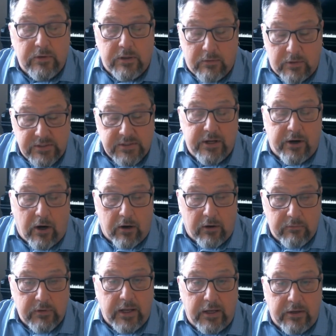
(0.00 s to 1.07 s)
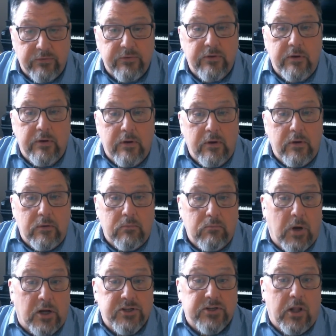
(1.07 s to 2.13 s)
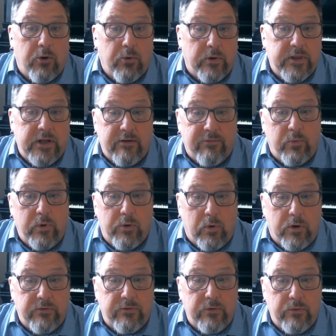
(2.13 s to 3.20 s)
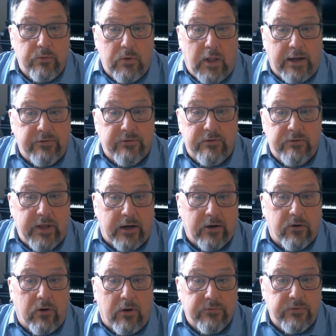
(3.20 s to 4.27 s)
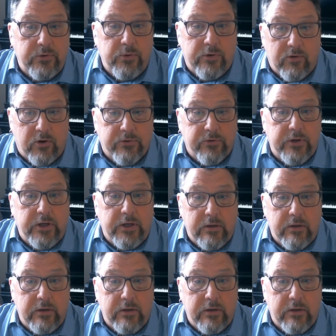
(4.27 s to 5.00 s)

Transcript: at least in our case, much lower than if we were to license that across the university.